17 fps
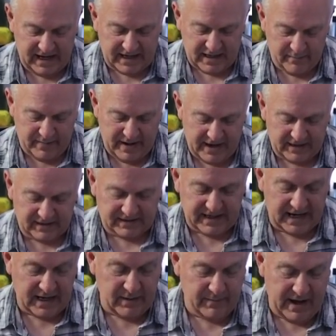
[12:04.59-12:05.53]
second bag. The
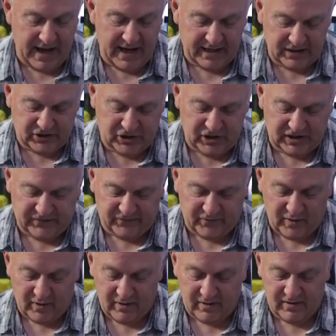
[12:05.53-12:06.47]
second bag is just
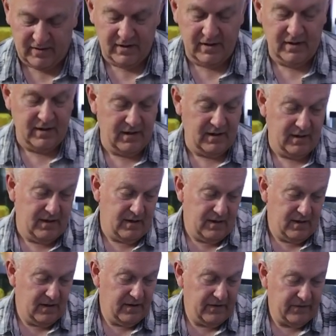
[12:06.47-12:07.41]
for
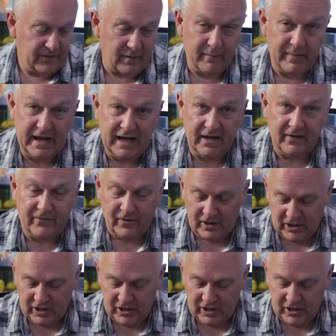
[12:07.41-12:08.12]
me and for